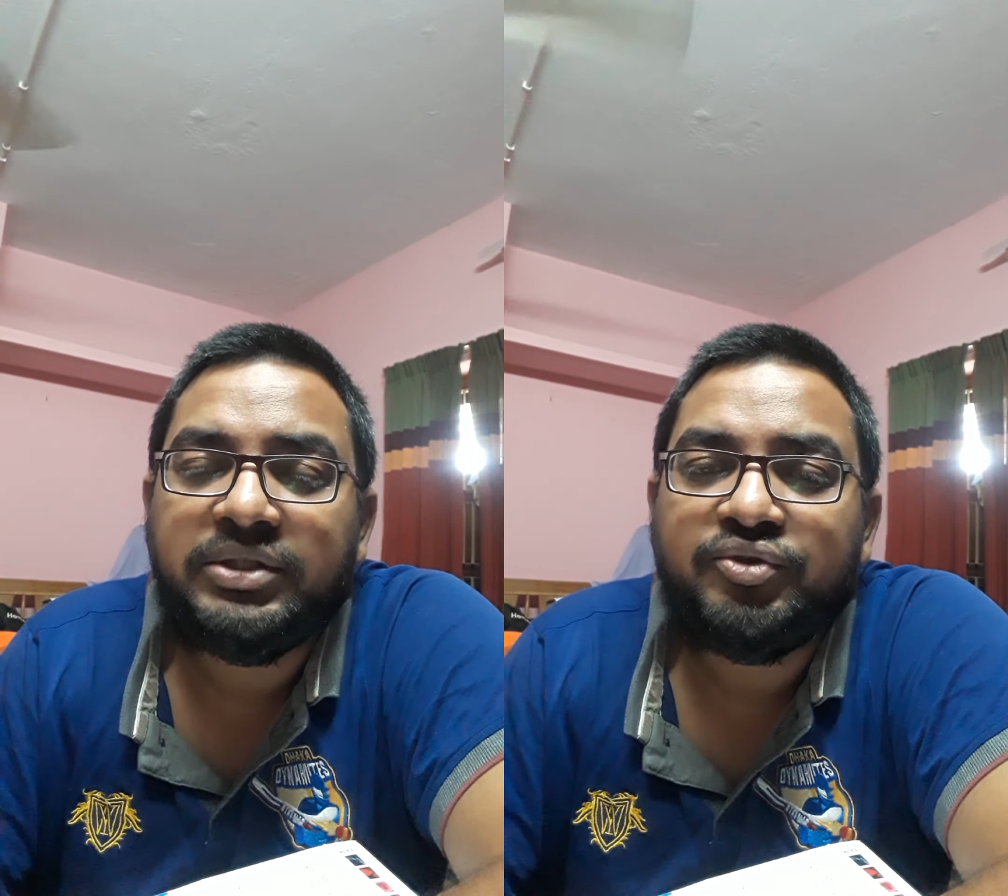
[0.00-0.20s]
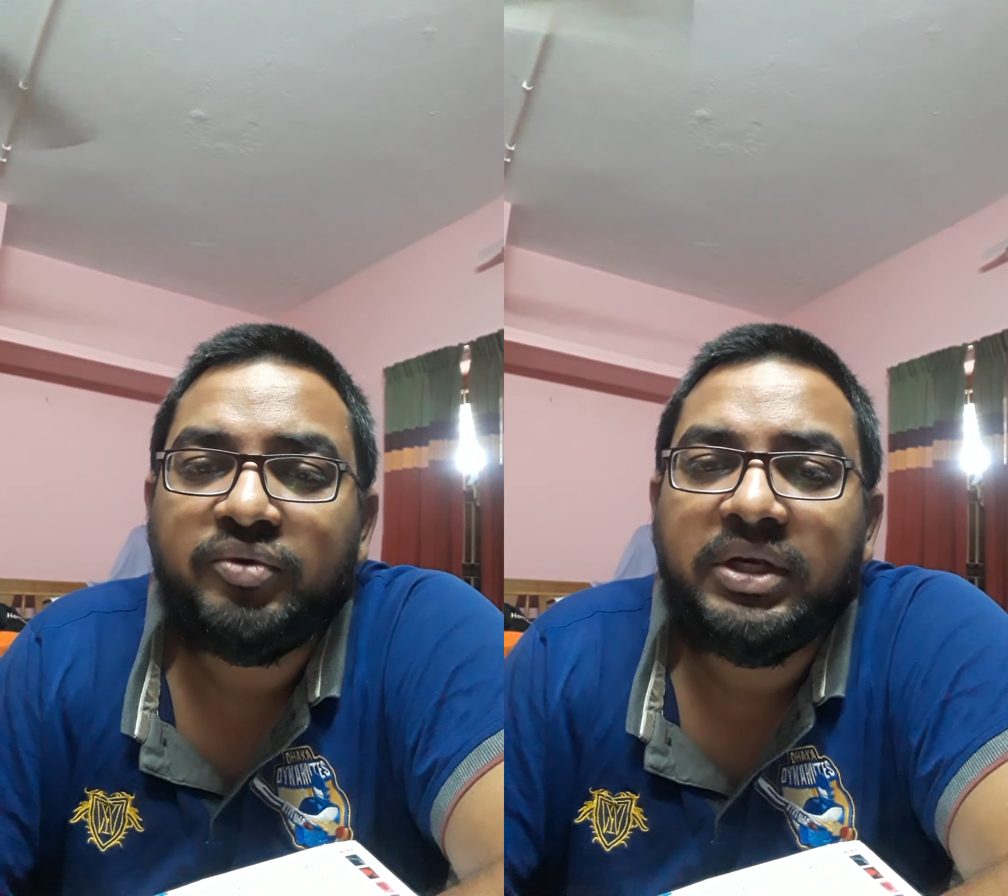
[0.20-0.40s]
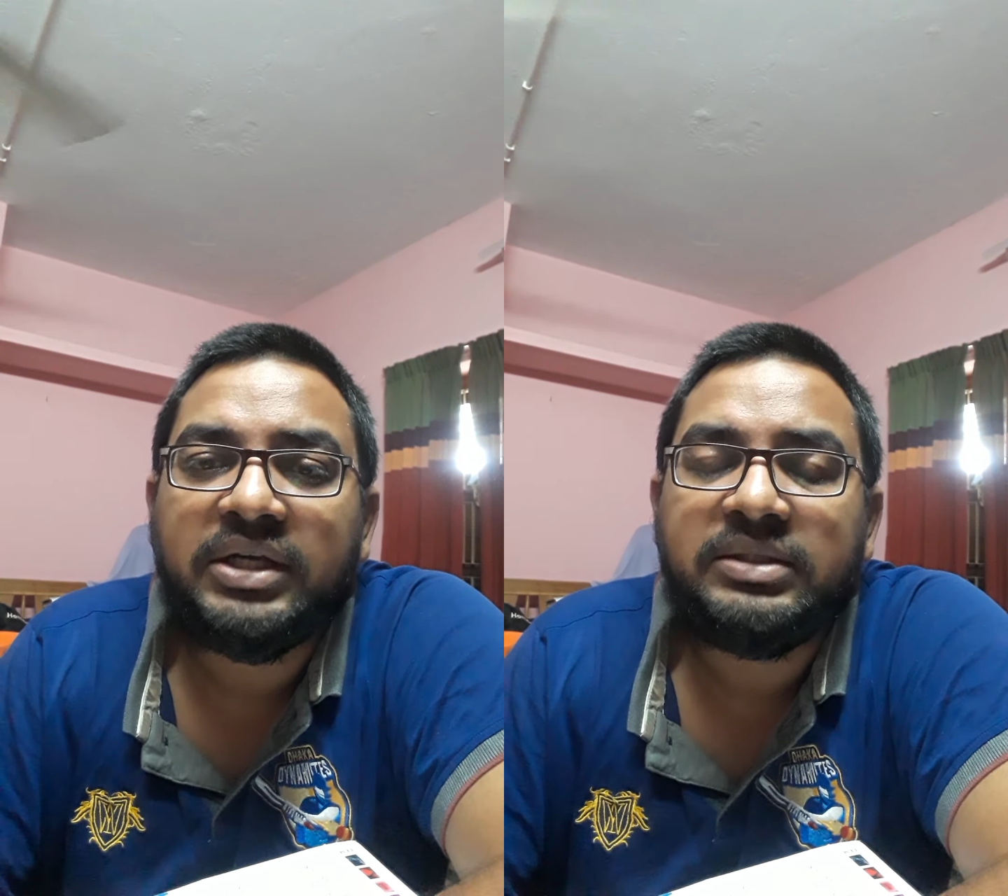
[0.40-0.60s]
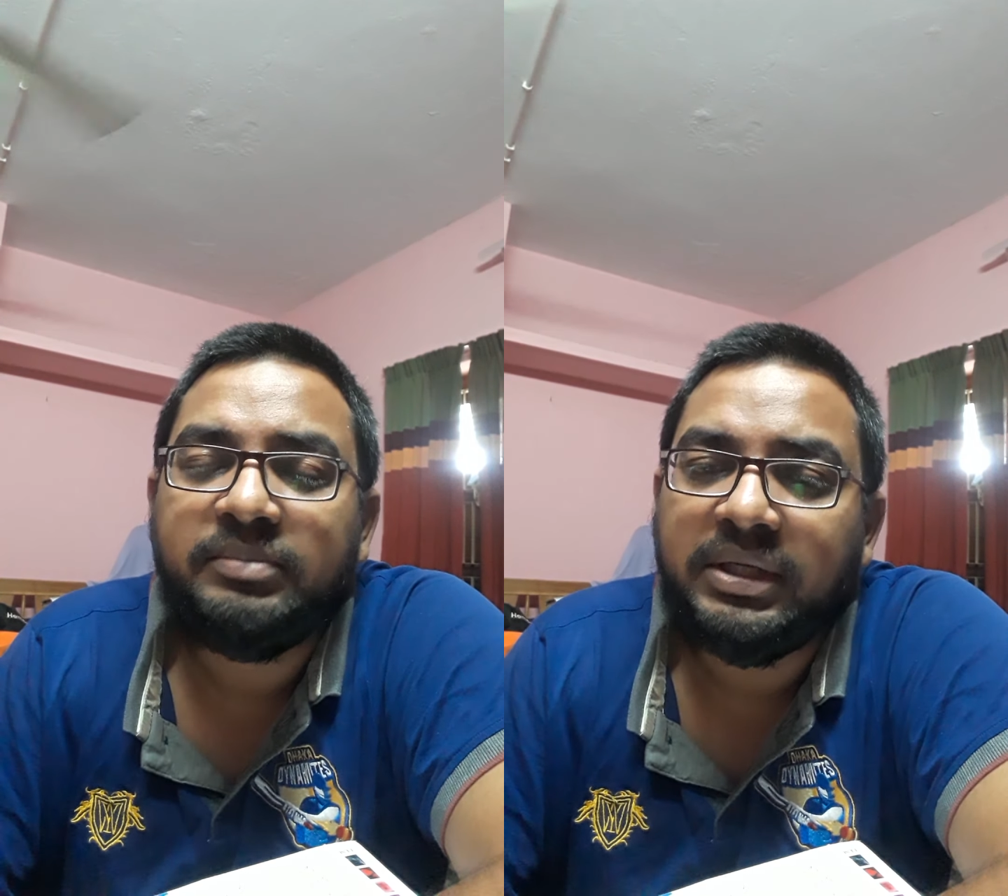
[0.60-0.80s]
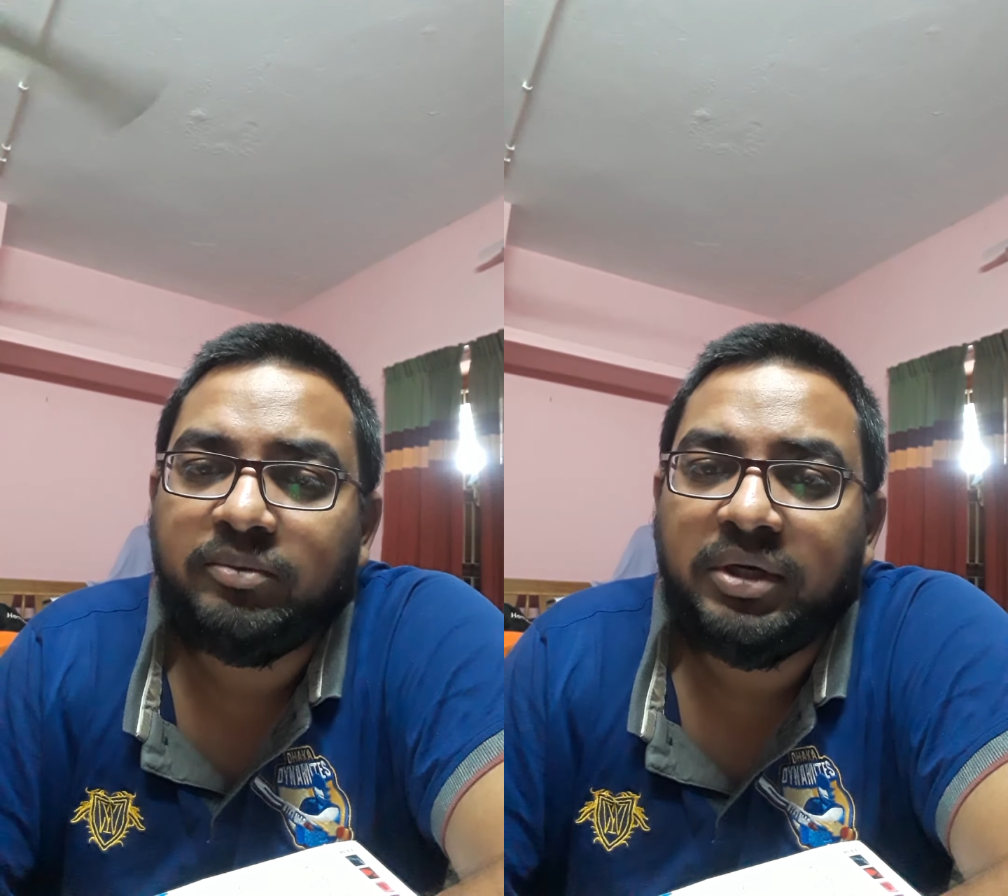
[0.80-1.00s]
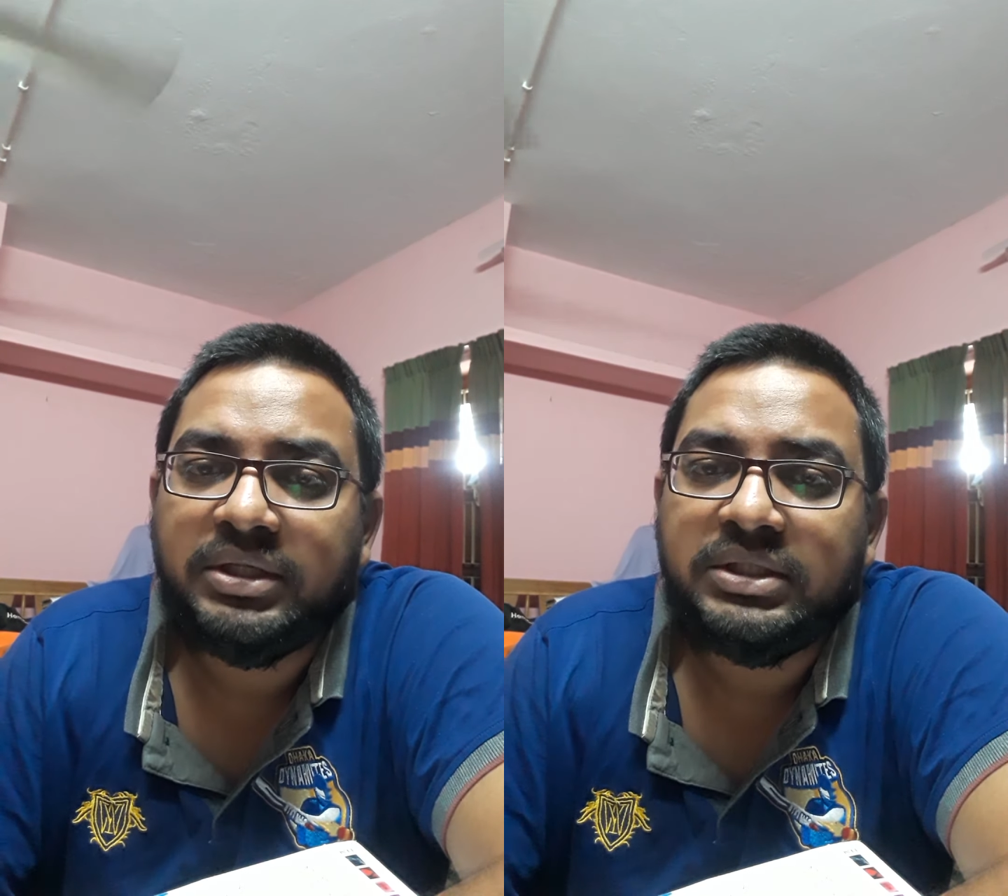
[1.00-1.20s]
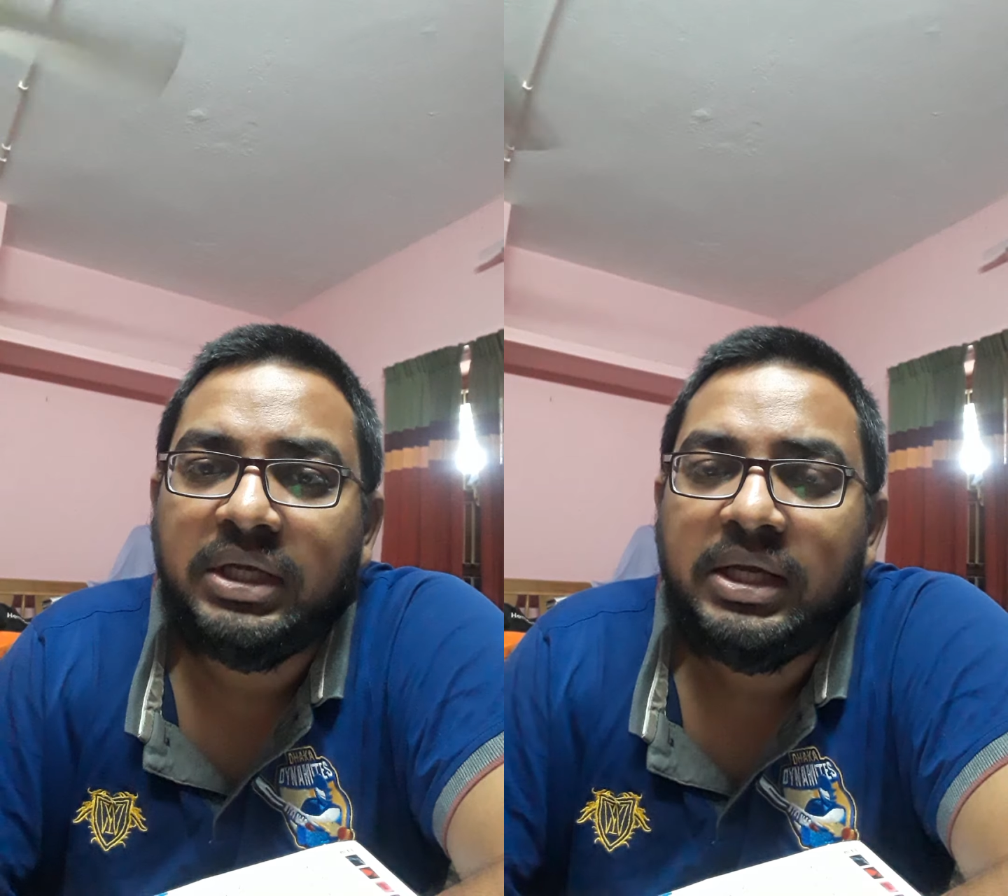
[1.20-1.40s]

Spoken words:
into inactive metabolites.